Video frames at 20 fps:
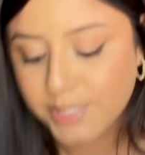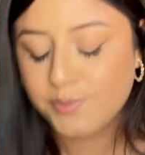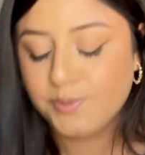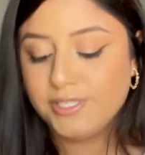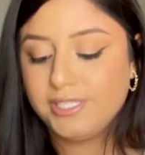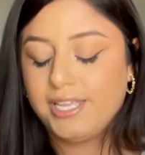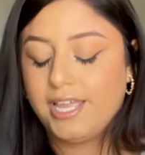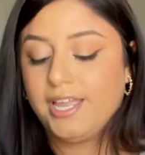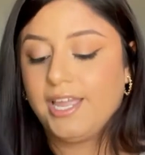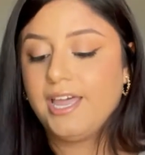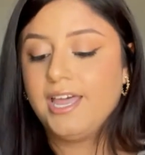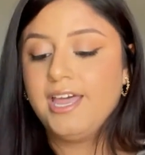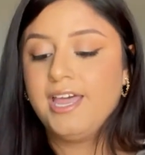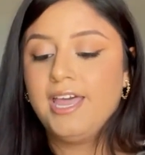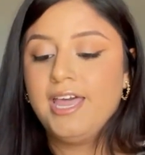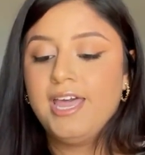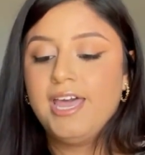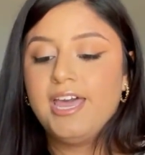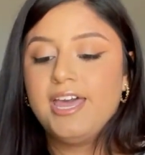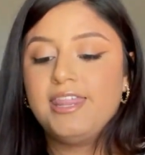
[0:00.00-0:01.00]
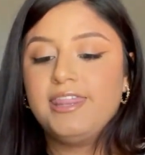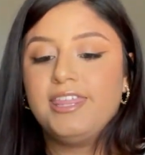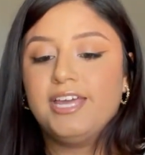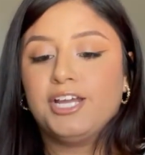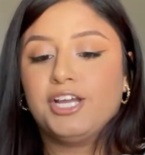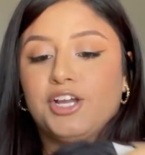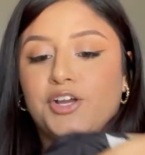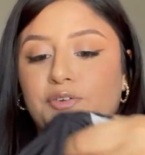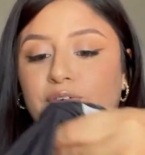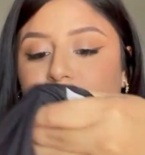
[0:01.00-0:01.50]
was like the
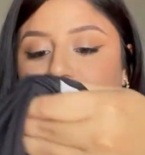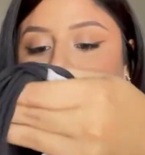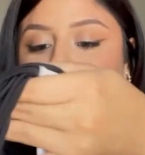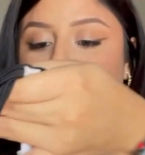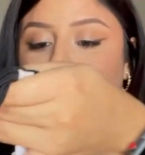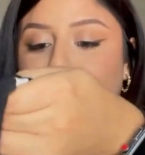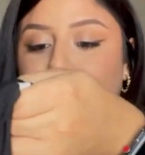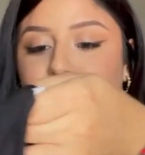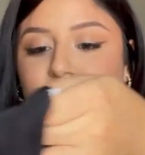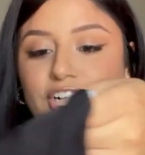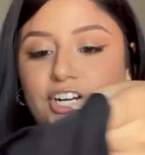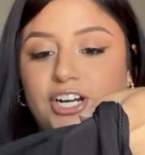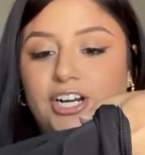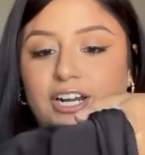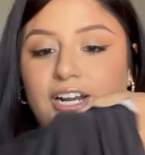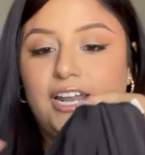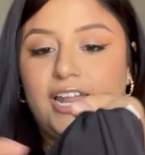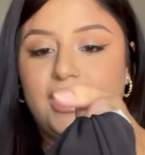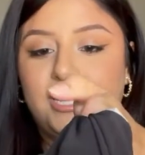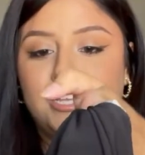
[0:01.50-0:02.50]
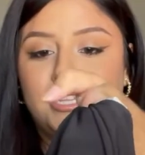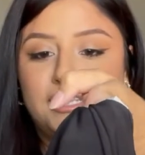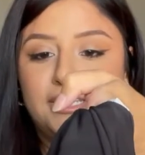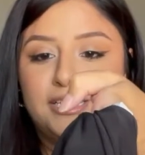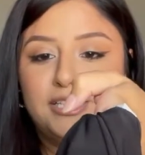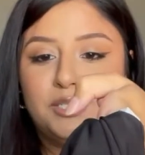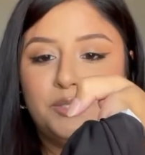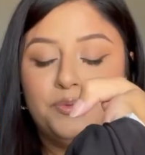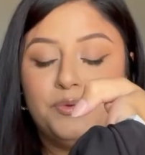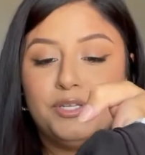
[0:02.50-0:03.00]
greatest shirt. Like
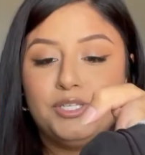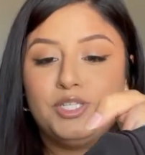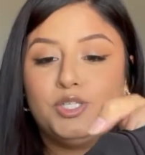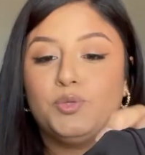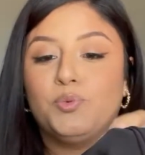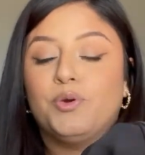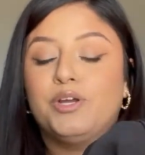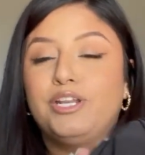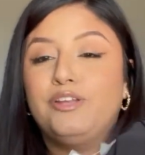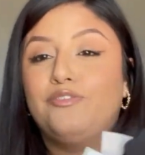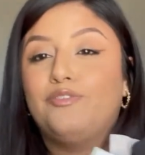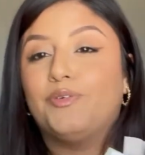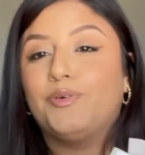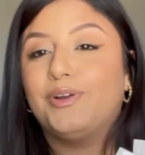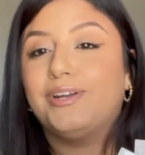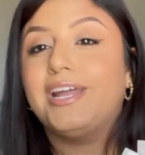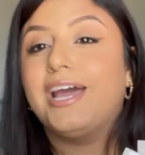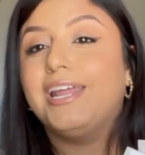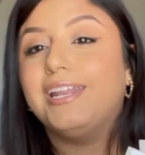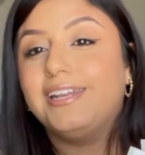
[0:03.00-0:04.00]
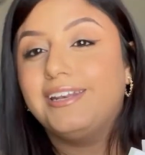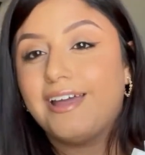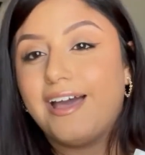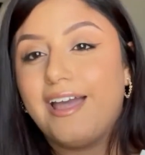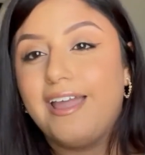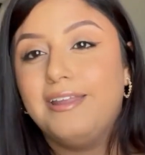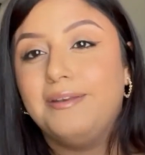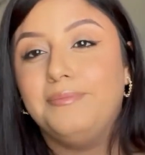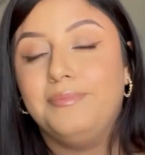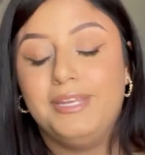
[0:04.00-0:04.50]
this was
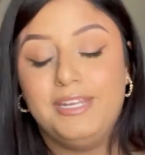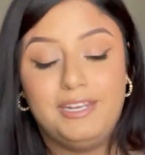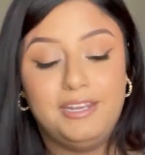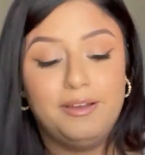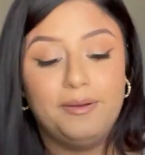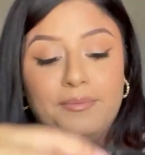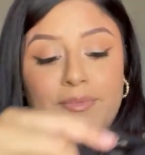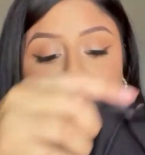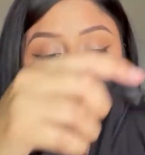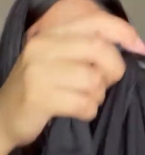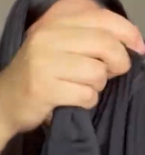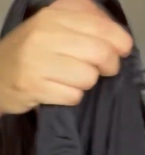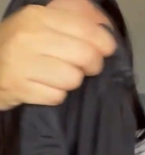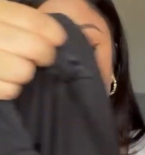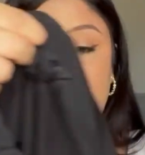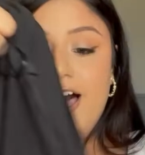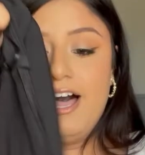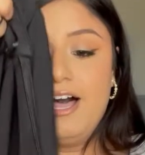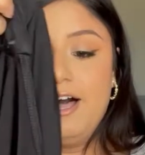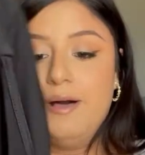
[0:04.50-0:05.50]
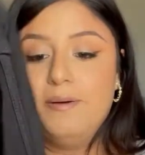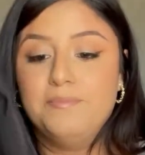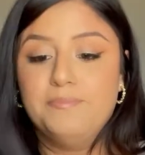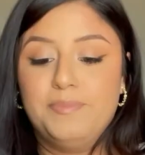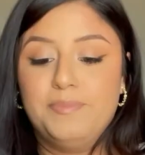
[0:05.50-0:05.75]
$24.99 medium. Um,